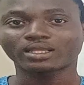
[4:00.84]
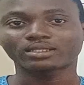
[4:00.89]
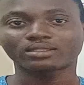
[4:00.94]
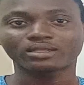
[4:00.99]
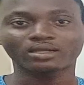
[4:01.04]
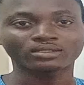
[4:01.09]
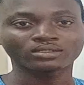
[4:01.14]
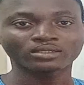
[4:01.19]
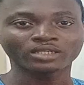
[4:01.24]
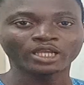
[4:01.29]
like
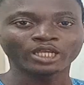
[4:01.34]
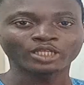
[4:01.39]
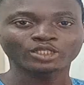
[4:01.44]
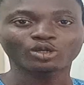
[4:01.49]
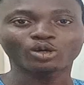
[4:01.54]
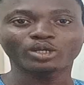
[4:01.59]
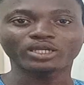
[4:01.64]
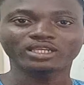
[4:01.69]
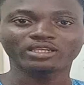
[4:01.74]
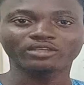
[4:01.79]
that.
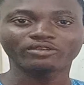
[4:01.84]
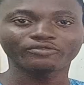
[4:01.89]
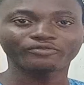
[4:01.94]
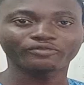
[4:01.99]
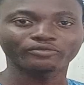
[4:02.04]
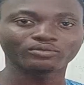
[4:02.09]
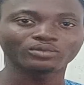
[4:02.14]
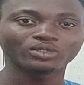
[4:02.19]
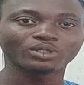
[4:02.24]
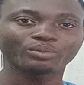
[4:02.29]
So
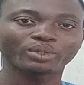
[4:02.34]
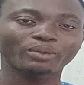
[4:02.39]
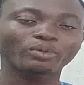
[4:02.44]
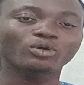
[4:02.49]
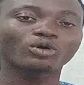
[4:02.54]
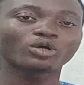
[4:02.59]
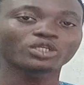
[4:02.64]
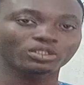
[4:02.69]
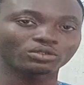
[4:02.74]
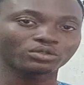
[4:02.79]
if people
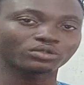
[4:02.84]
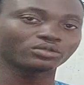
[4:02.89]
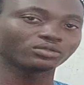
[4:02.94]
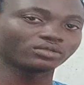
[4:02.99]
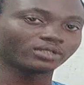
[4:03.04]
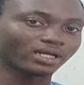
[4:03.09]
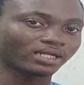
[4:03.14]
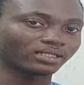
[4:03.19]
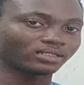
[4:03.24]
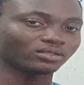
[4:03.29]
continue to do
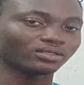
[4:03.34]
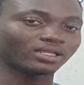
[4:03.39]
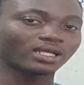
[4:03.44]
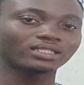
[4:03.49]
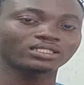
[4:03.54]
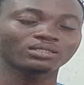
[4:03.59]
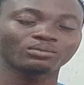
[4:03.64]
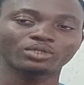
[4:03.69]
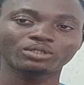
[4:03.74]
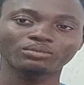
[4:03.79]
that, so that
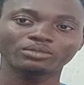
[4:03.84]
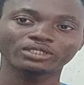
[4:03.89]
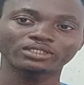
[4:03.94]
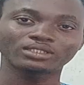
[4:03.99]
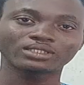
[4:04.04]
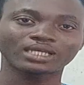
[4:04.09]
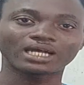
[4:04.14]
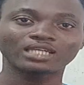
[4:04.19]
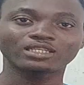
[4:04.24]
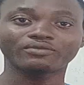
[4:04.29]
simply
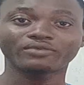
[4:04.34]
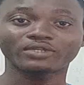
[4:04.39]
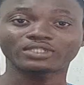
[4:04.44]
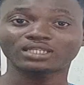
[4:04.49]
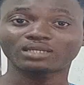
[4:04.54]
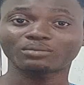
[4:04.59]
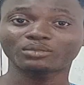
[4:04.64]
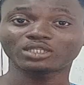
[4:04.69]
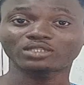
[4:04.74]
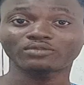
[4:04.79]
means out of a
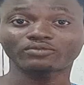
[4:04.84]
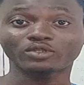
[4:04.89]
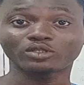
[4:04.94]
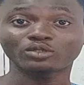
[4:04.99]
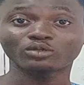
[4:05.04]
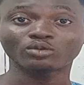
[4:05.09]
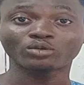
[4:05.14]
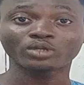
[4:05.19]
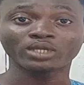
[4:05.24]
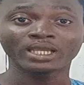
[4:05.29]
10 minutes
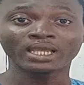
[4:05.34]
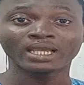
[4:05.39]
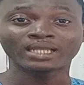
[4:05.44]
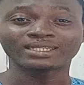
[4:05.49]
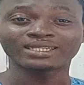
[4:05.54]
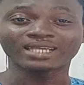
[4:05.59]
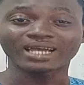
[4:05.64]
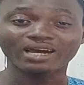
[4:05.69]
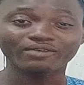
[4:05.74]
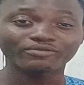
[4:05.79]
video,
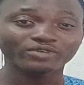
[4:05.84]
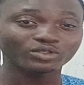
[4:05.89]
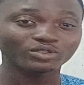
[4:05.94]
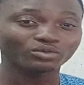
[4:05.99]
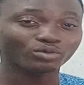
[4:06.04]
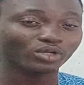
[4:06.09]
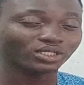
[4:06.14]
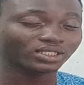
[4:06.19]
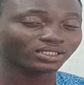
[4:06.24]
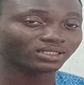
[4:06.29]
the average
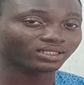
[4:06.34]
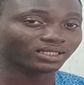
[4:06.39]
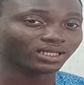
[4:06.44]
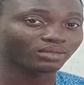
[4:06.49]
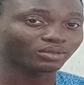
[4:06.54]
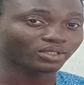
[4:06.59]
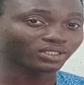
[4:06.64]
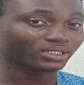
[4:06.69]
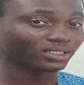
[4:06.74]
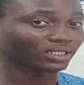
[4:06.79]
watch
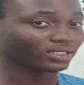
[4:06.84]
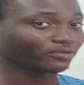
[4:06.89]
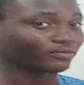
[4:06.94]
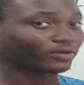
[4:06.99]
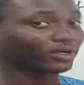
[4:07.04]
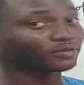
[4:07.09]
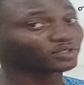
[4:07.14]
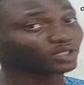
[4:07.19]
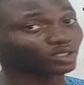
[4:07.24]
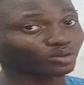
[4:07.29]
time is
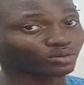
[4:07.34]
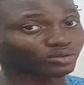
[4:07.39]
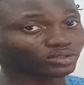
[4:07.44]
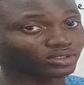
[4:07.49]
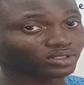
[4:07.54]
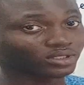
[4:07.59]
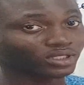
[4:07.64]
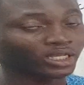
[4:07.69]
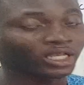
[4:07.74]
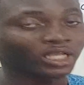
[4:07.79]
35
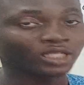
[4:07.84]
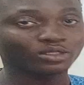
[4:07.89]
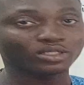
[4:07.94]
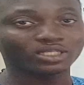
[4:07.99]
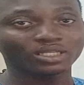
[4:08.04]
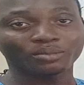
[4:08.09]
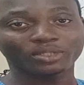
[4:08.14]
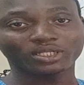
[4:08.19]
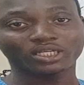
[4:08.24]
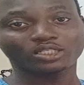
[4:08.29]
seconds. So
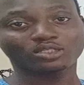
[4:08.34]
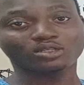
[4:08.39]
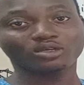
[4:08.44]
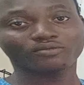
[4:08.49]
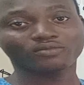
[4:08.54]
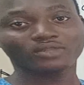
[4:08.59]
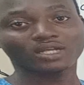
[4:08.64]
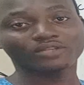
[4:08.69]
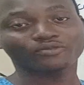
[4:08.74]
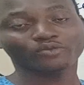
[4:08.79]
the implication
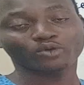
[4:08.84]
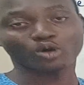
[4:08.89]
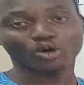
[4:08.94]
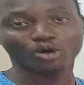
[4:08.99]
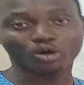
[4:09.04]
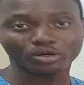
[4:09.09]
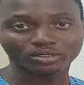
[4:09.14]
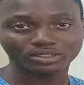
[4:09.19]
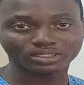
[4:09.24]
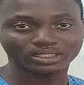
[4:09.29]
of that for
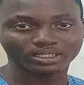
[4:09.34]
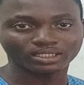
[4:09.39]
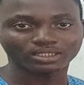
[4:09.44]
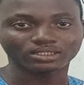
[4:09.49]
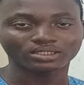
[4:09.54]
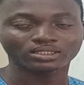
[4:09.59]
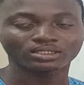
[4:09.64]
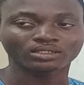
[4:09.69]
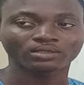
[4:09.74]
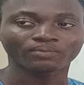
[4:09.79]
us
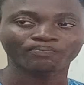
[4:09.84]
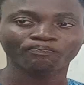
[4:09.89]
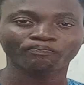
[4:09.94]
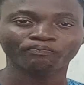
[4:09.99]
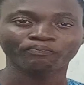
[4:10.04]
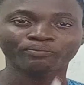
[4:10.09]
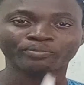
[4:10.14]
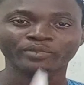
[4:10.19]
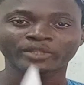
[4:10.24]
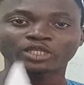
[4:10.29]
is
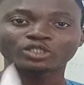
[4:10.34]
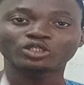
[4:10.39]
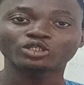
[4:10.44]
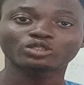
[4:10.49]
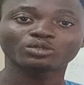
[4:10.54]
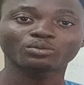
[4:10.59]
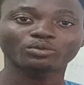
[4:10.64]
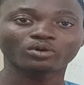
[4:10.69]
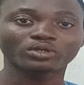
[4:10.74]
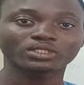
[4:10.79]

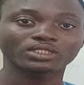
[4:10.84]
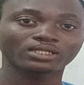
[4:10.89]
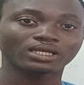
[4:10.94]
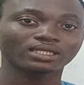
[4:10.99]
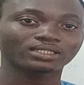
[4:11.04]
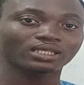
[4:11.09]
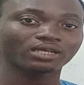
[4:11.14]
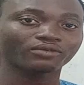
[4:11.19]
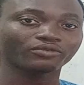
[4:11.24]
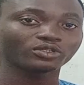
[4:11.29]
YouTube
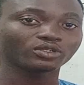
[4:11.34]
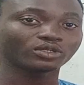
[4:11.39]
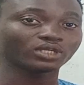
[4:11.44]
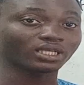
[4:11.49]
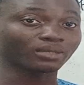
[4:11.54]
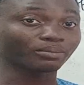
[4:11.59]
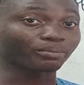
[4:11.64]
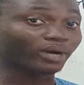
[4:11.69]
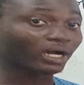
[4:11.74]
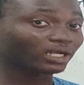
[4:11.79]
considers that video
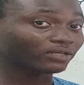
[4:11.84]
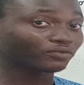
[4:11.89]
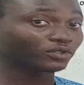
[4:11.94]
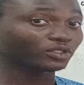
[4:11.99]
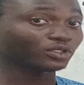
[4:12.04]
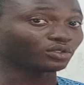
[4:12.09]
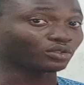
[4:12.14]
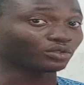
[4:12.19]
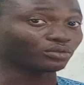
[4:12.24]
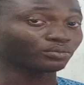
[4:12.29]
a bad
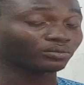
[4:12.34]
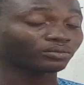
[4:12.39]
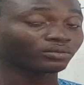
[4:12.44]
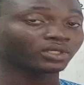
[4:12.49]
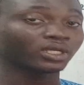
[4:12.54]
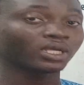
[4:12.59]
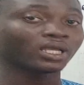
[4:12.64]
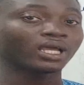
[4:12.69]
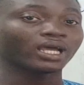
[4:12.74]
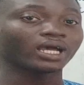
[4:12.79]
video,
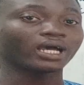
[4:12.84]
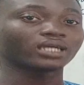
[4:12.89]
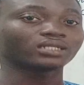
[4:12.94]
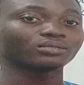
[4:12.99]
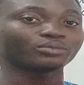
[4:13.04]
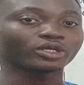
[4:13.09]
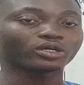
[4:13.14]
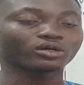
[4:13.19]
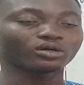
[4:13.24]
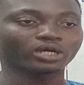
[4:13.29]

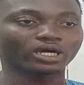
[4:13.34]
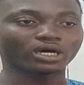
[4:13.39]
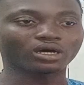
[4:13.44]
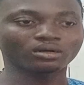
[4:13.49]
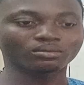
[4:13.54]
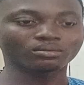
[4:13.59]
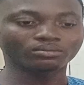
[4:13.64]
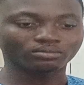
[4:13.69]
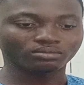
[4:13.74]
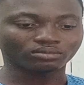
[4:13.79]
and
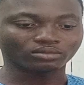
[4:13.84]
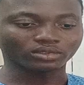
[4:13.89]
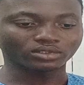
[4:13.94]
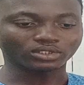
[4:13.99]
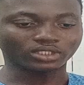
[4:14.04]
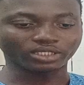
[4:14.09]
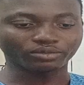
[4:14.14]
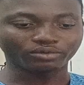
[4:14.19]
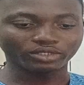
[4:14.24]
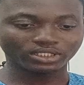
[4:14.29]
because
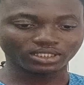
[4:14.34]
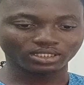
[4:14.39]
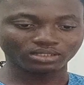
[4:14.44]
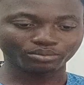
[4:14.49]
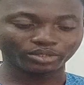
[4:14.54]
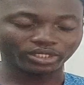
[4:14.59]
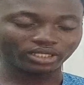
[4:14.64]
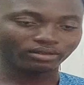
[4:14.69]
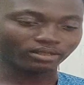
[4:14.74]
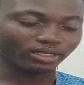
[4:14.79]
the reason
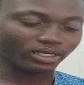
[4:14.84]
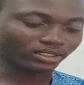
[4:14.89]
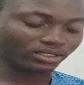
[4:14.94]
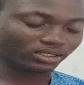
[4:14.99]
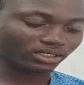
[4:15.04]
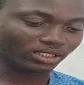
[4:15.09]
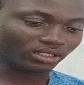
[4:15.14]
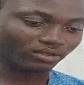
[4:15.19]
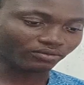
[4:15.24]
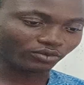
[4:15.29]
being that
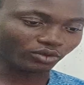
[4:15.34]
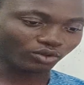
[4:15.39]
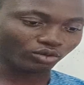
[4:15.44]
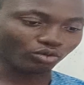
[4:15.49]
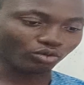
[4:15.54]
if